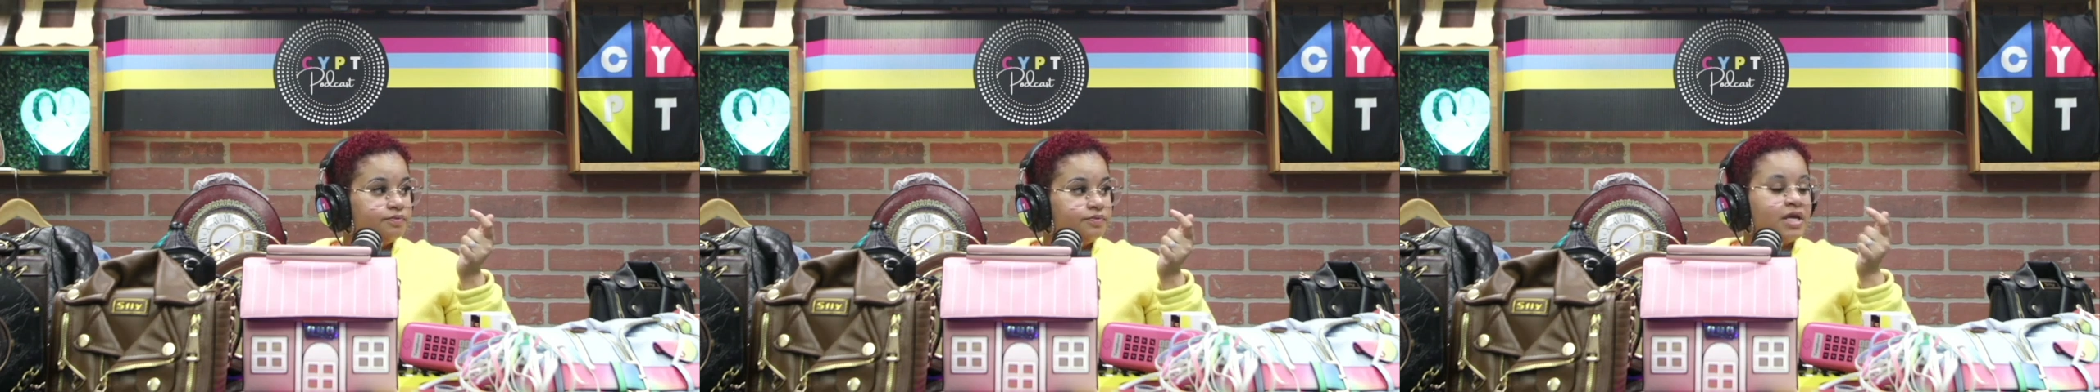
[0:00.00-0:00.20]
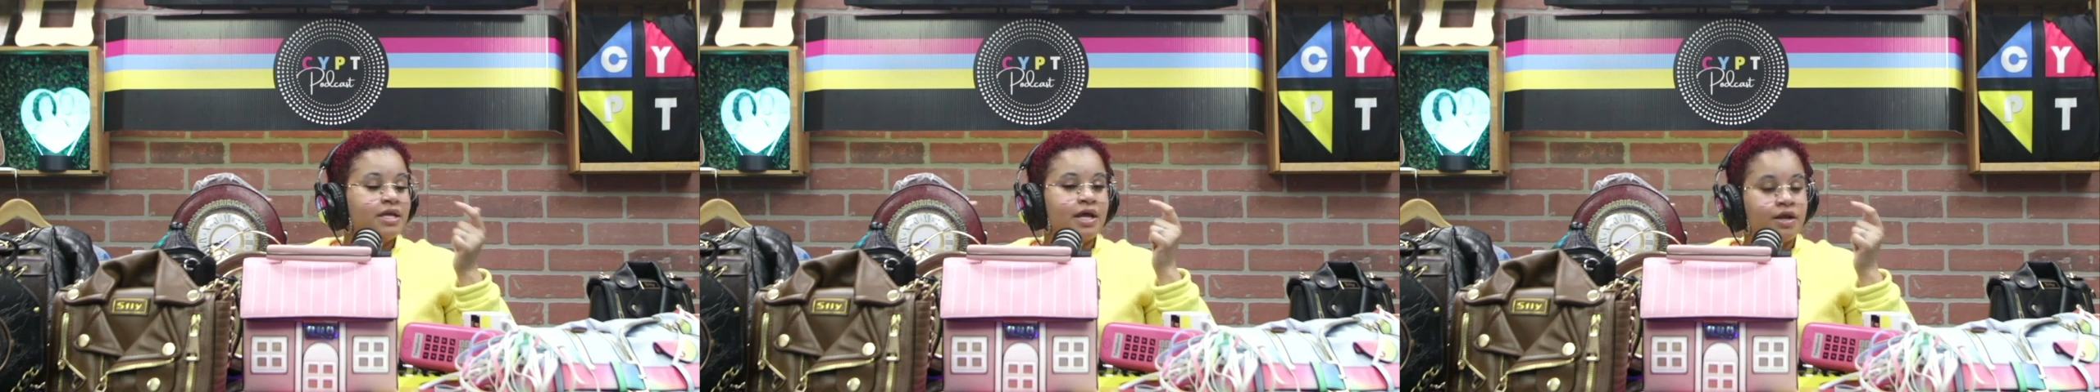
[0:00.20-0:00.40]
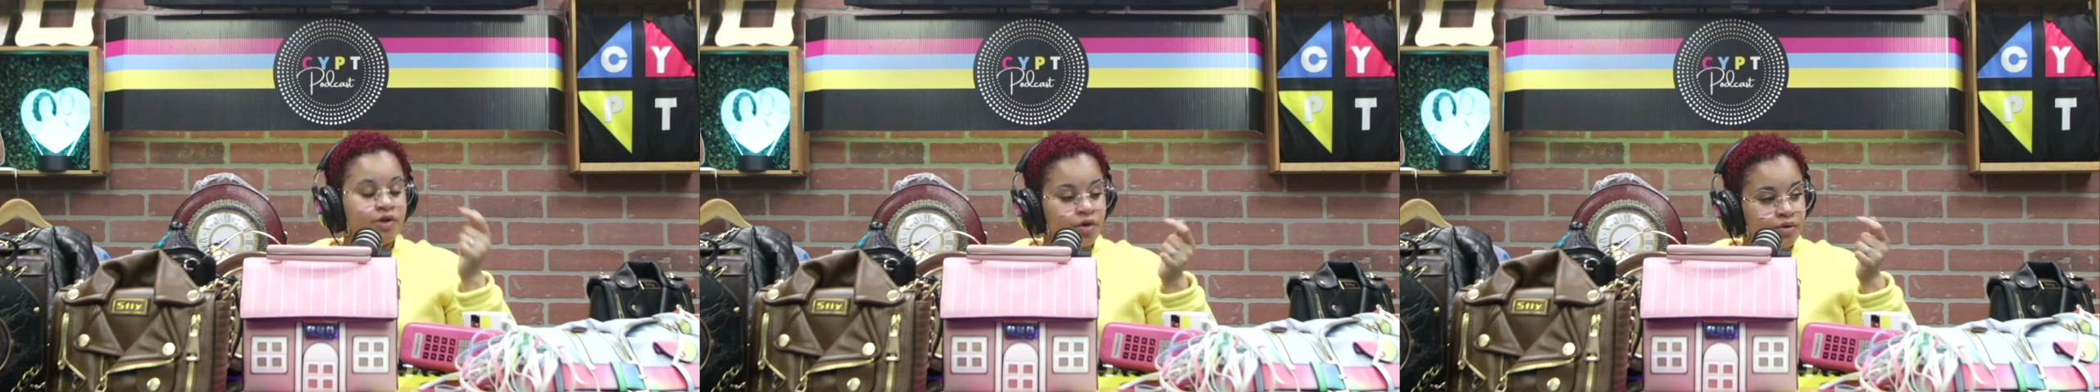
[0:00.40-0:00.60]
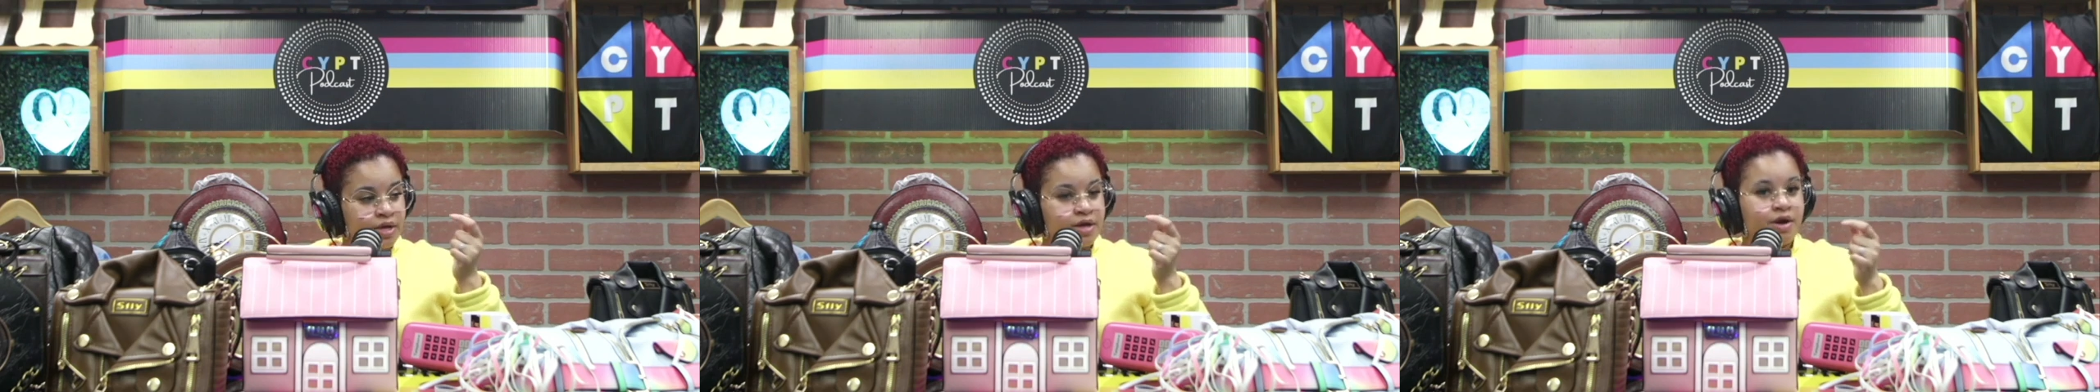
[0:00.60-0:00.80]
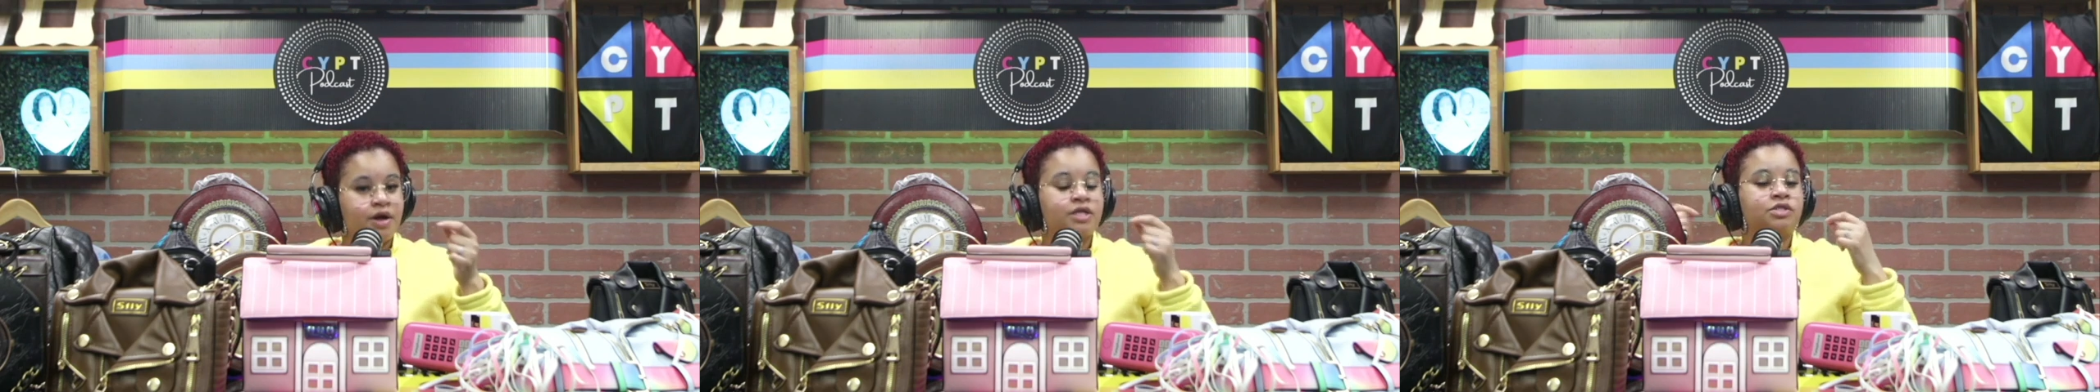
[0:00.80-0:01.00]
and I know they
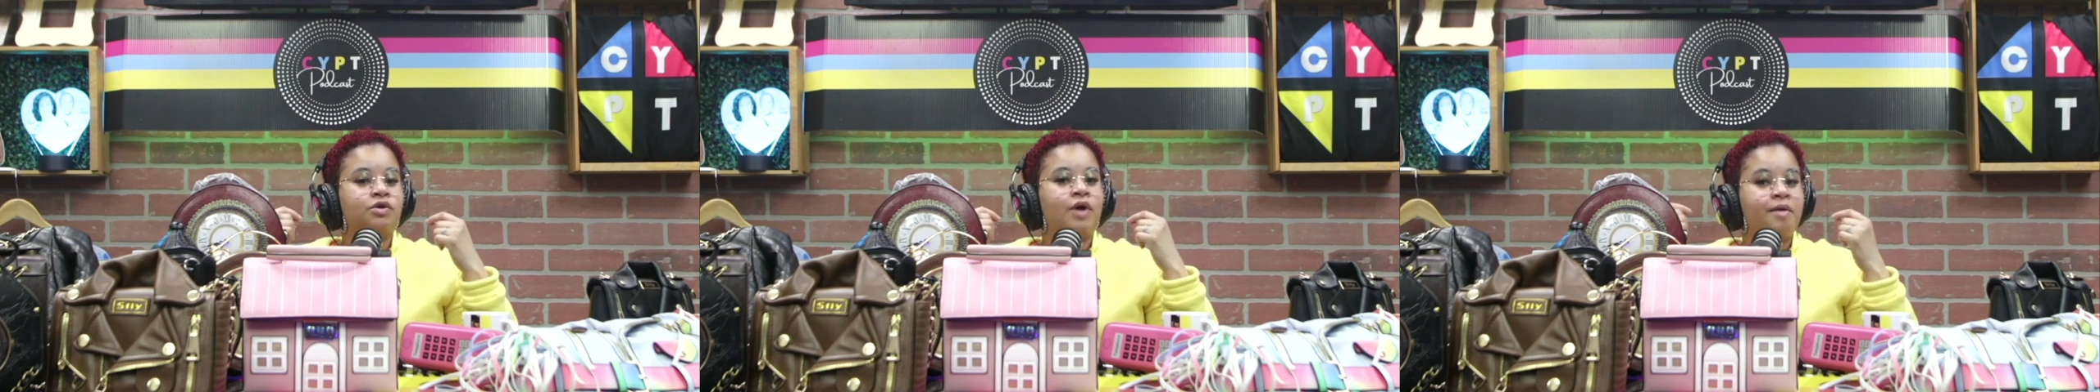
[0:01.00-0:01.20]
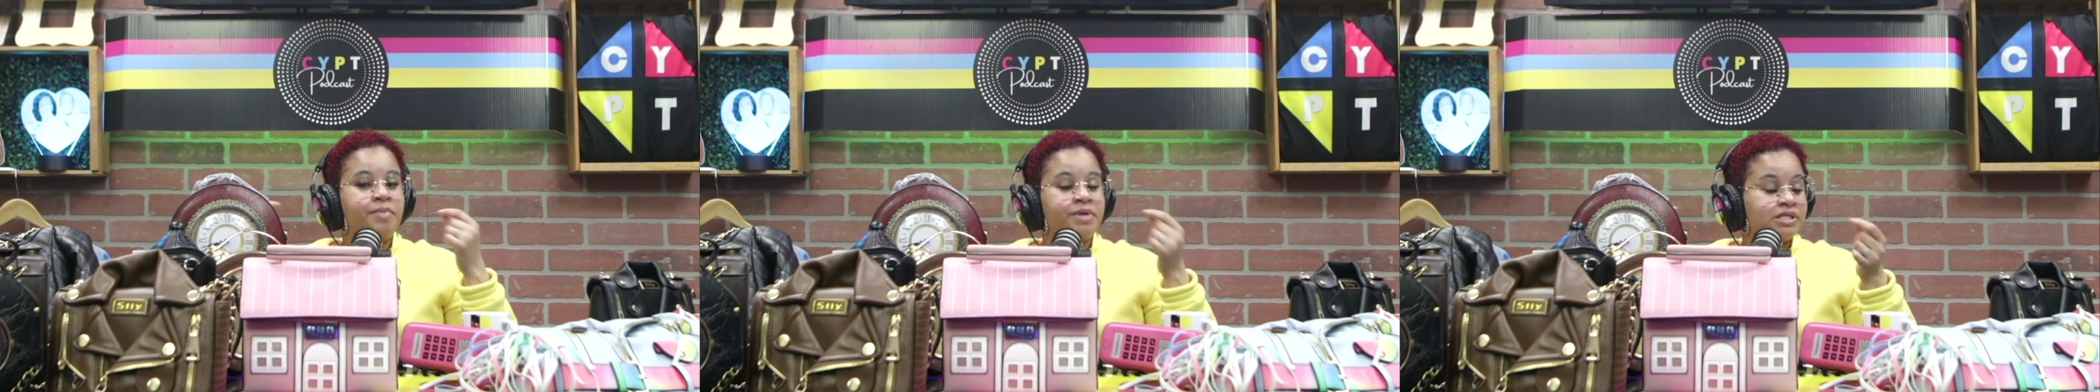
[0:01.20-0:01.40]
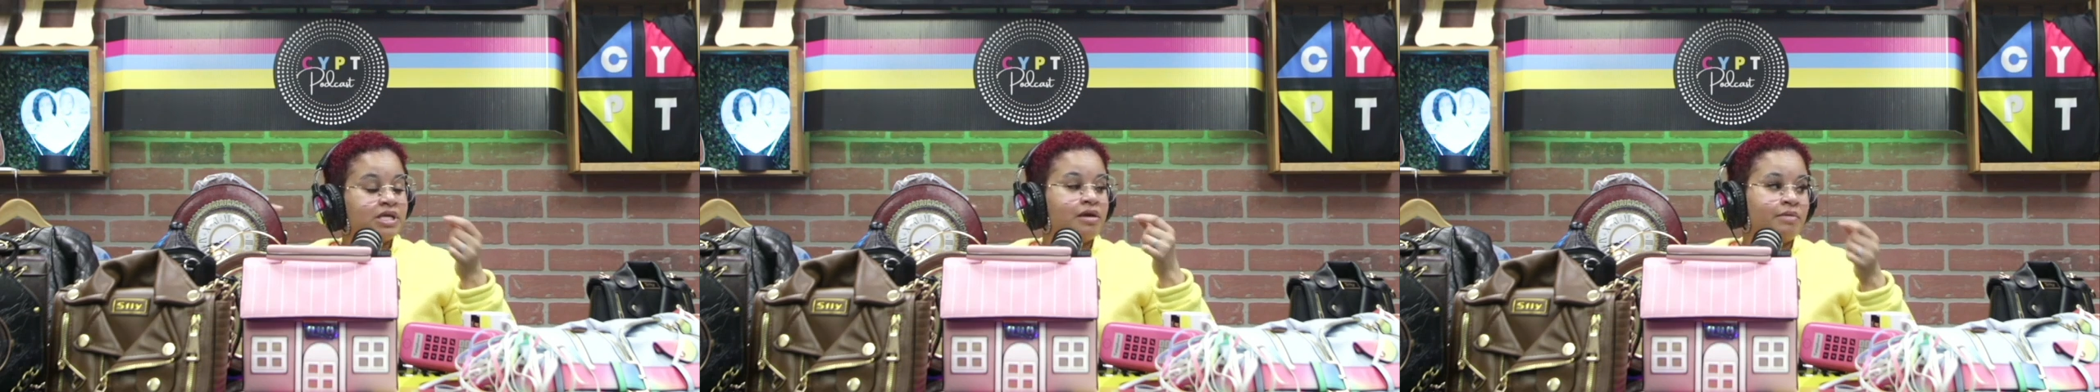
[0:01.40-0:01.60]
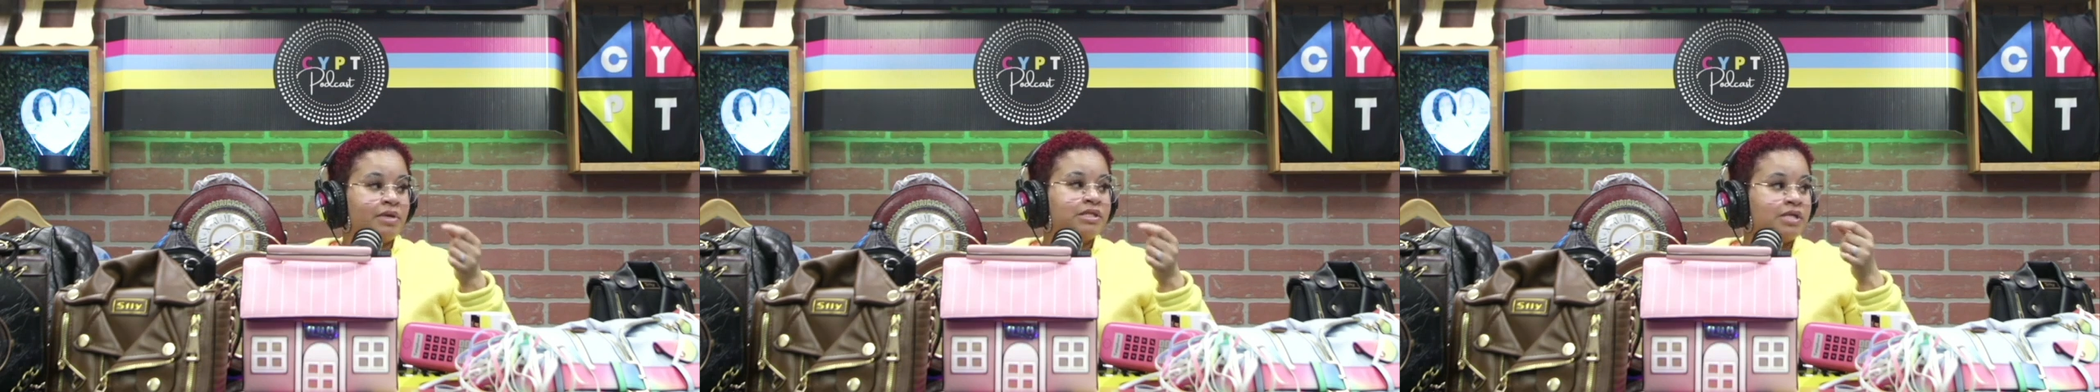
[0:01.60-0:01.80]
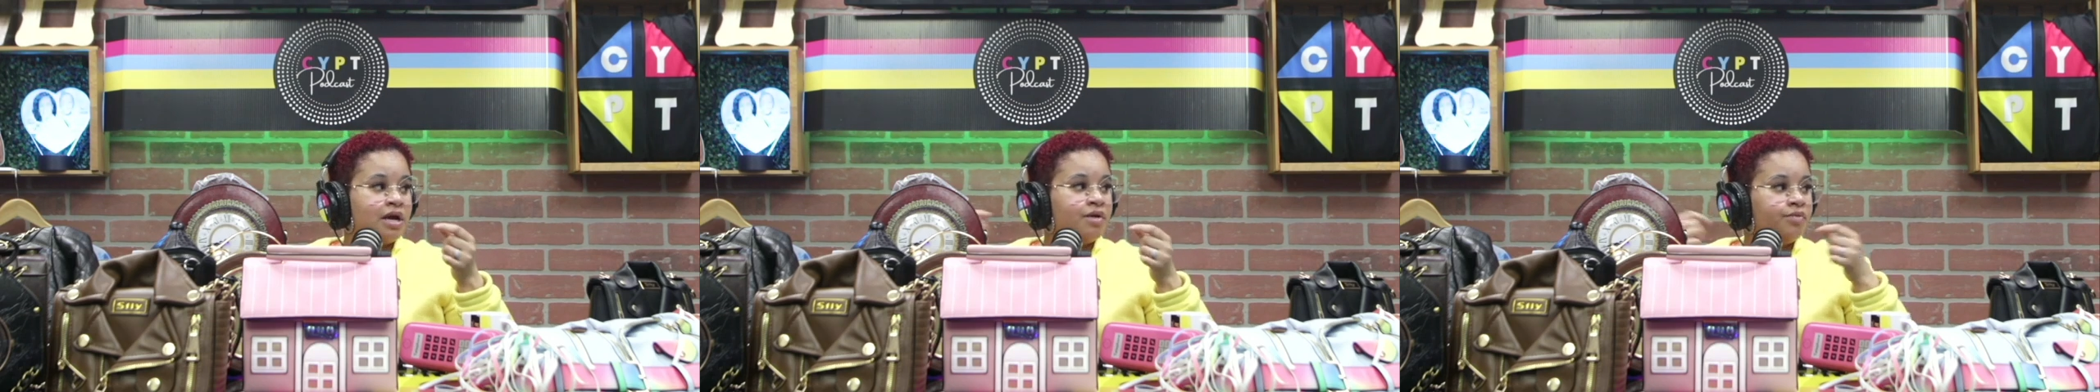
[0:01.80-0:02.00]
are. So I've been taking my
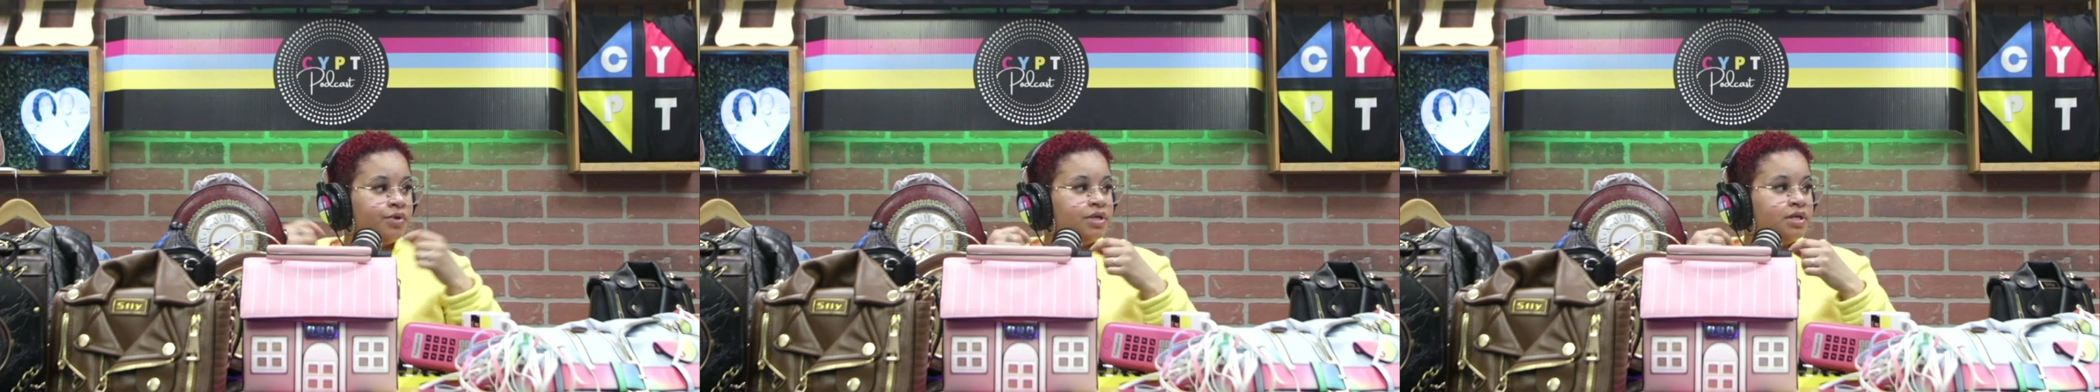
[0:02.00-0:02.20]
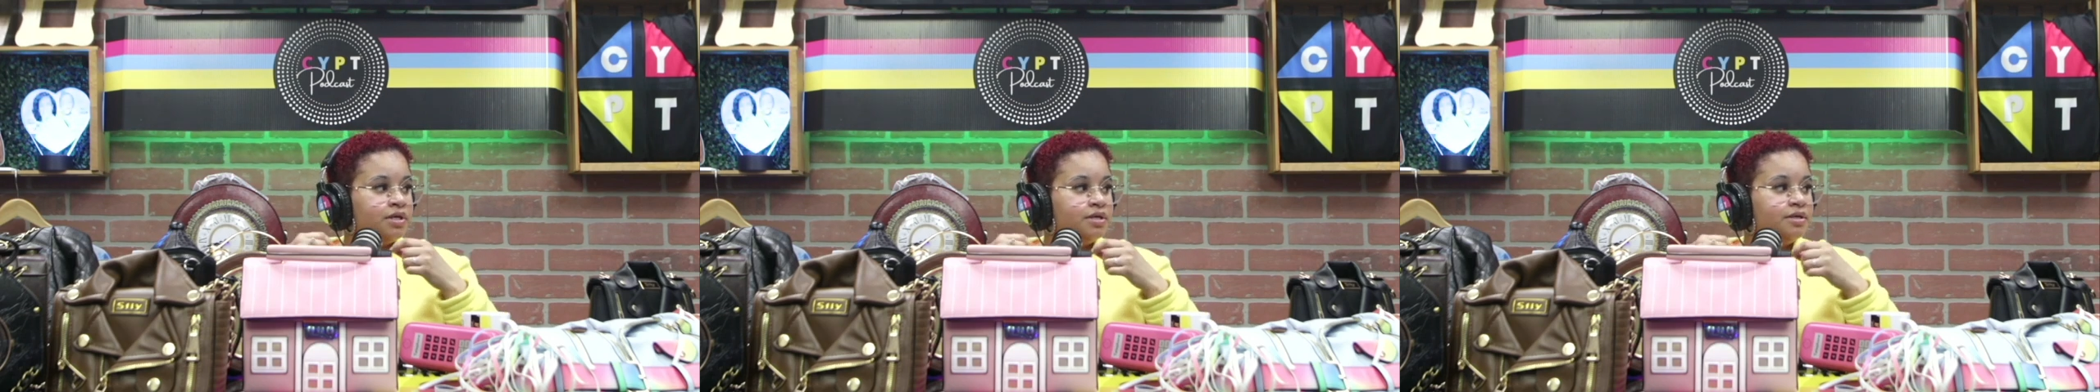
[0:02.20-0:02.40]
time with it.